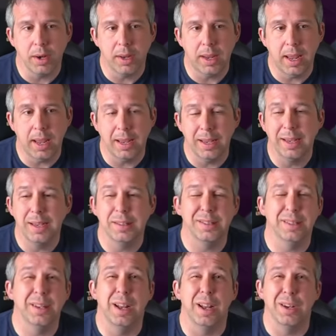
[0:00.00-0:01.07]
run here
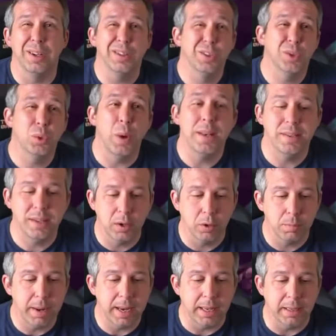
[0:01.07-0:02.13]
is like 20
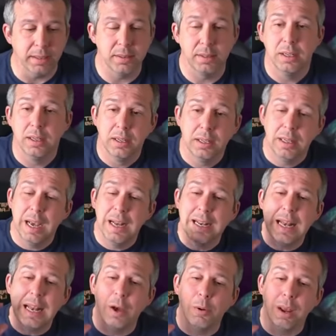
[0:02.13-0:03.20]
odd minutes.
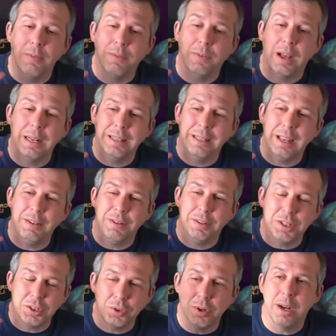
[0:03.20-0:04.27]
Again, though, if you're
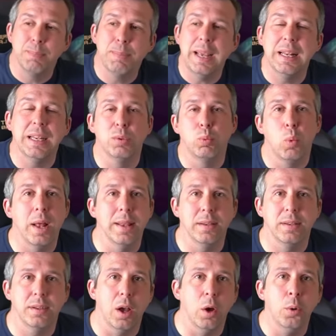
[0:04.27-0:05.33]
just trying to beat this
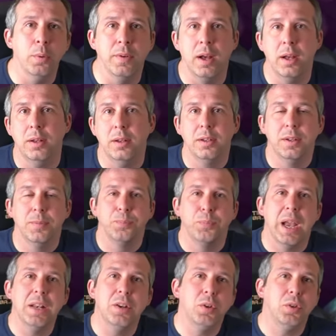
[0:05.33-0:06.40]
once over
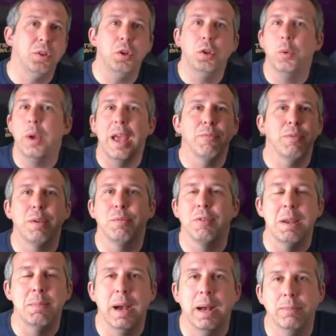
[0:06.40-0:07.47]
and you do it every
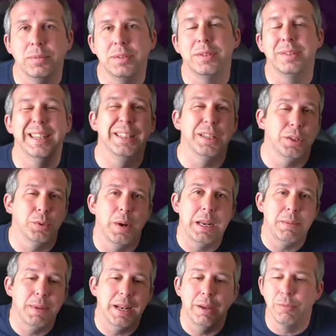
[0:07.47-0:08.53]
3 months, it's a
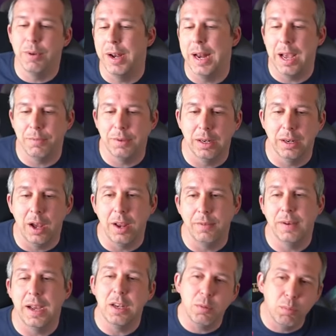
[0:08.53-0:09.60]
20-minute run out of your
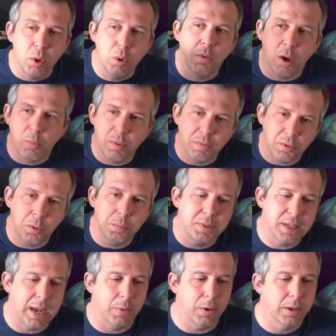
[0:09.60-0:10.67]
life and you move on with Doom
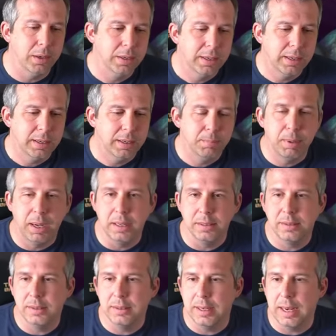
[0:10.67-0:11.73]
Tower.
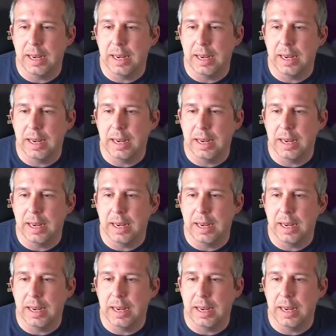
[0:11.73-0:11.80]
But